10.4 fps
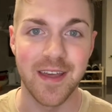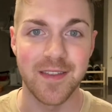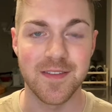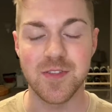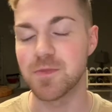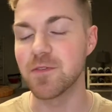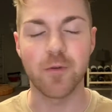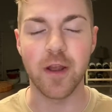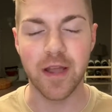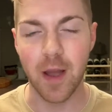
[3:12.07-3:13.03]
This was
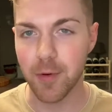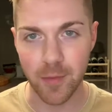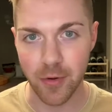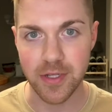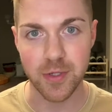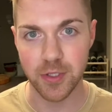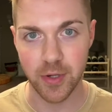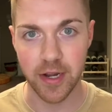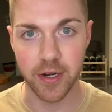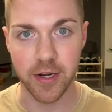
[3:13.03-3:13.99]
before I got promoted to a
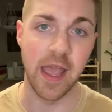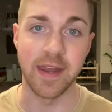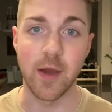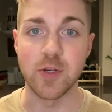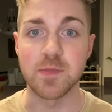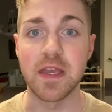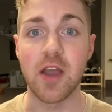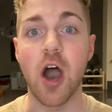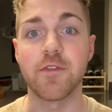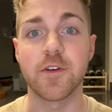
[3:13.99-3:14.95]
trainer, and I was being
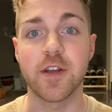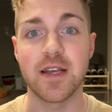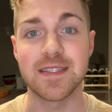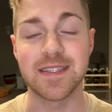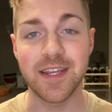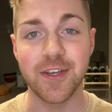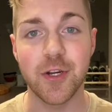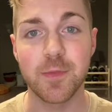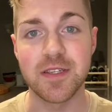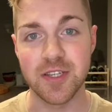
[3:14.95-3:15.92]
offered a
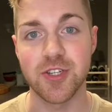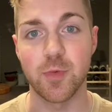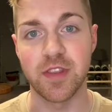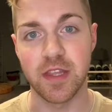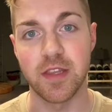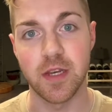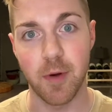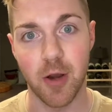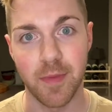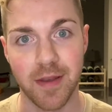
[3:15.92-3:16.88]
senior position within the
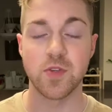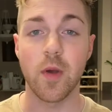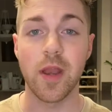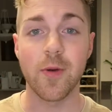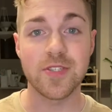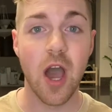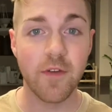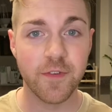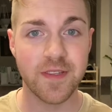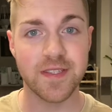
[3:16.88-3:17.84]
department. So when I was
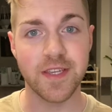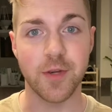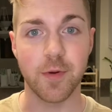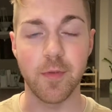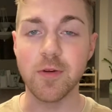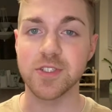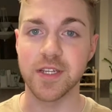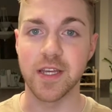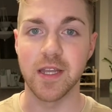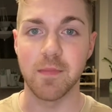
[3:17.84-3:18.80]
offered the senior
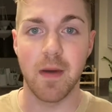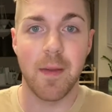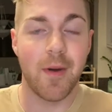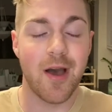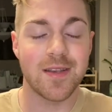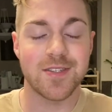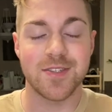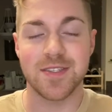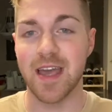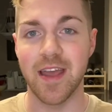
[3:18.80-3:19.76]
promotion, my boss
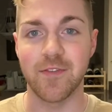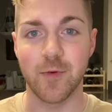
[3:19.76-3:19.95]
just kind of